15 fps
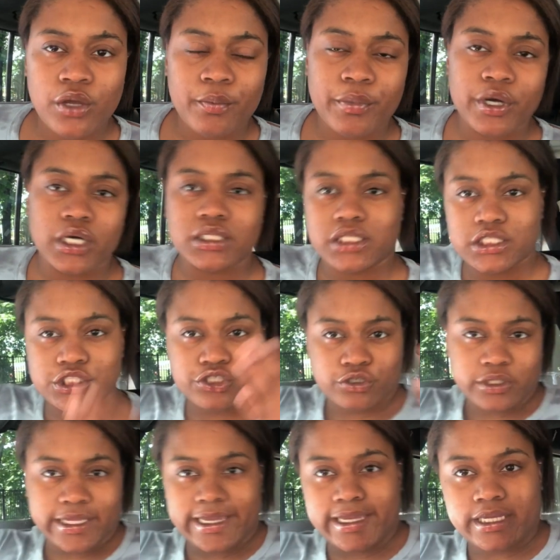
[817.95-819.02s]
but unless you're
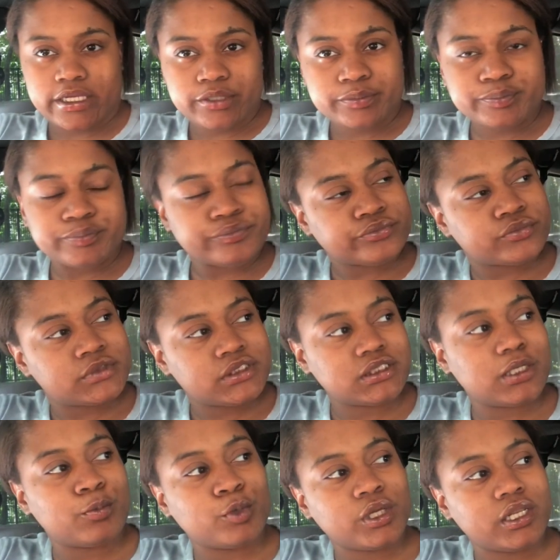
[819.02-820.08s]
like
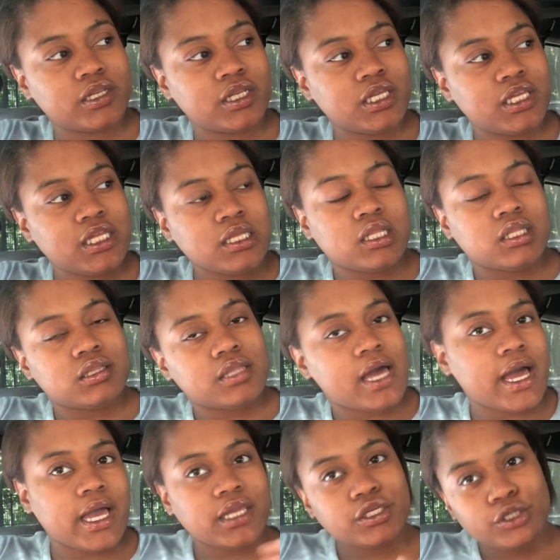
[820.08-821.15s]
someone
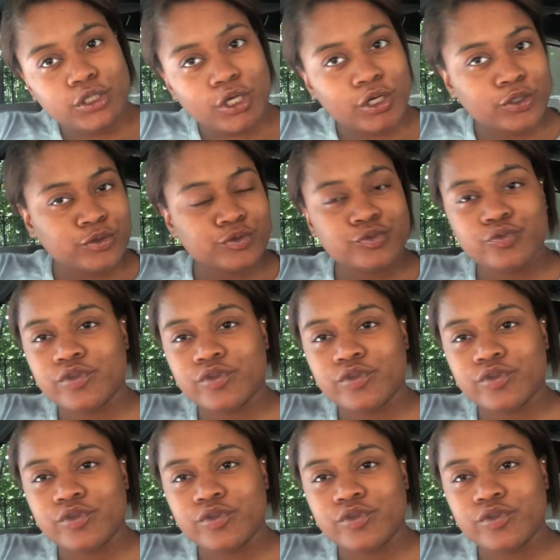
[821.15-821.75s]
that, you know,